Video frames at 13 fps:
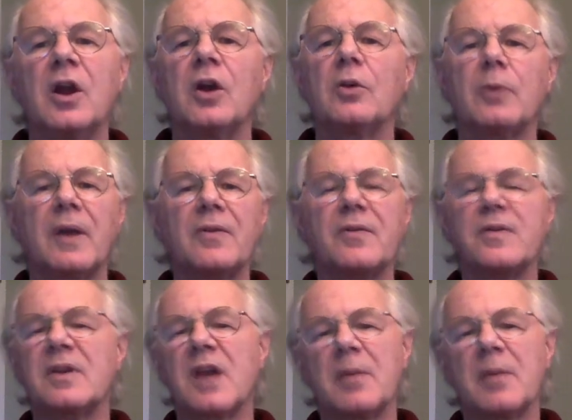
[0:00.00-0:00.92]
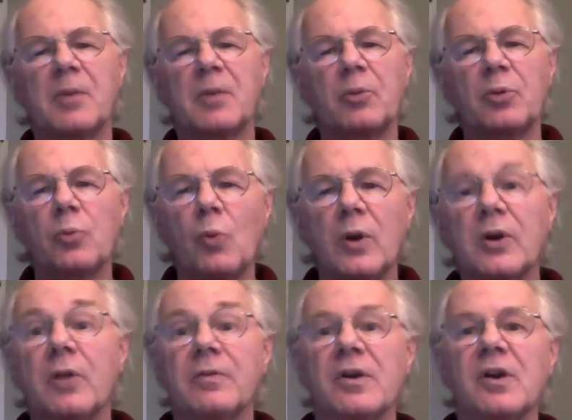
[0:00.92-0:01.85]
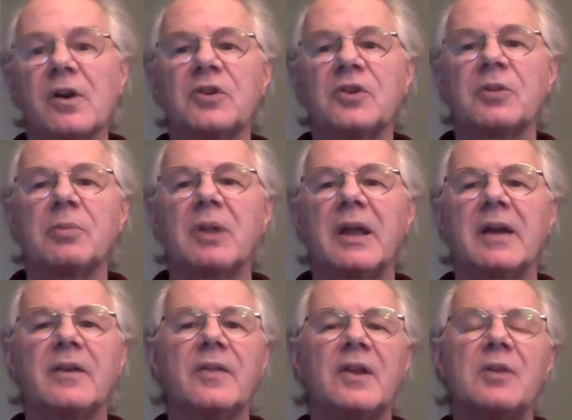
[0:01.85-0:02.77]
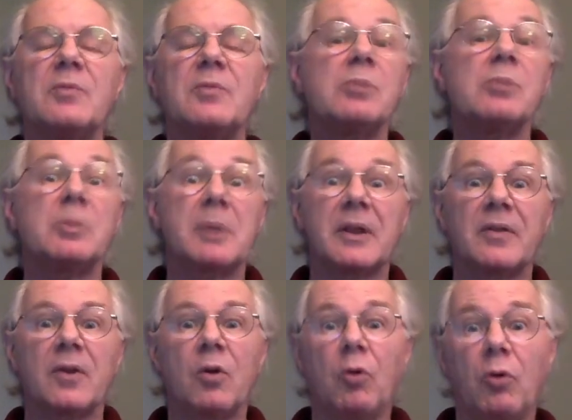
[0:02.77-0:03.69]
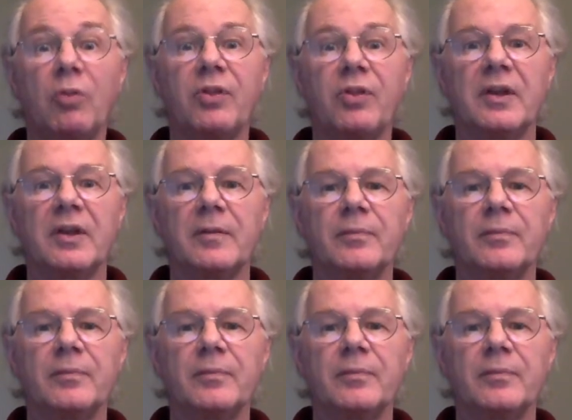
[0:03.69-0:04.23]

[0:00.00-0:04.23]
rather than coming up with one overarching plan and then implementing the whole thing.